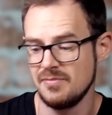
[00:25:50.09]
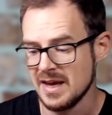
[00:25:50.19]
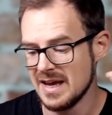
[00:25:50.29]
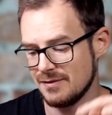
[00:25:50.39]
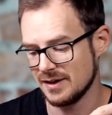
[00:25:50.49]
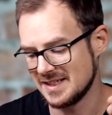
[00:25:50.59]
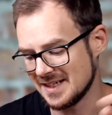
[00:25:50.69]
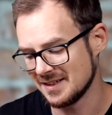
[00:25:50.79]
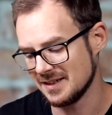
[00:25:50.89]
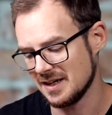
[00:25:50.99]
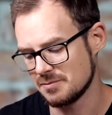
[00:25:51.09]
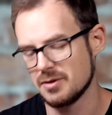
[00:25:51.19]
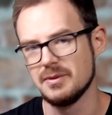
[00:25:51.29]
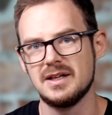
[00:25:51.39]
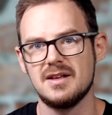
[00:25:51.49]
If I didn't, I'd
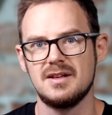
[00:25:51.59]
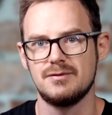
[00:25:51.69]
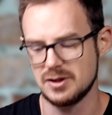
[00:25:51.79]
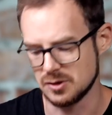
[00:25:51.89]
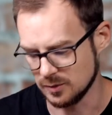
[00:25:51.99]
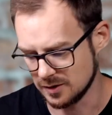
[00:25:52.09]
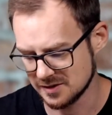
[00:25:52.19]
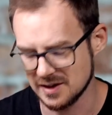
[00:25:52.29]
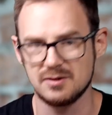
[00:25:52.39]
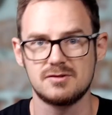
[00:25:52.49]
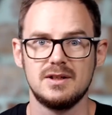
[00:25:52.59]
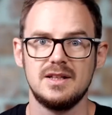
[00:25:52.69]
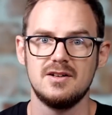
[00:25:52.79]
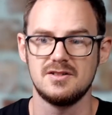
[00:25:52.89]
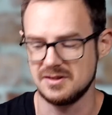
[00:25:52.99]
probably get the official one because that looks really
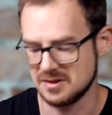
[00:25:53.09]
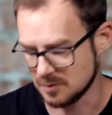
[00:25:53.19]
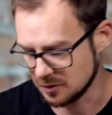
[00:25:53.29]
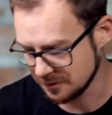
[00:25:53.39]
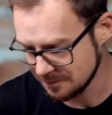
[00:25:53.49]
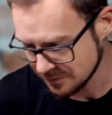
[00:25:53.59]
nice and small.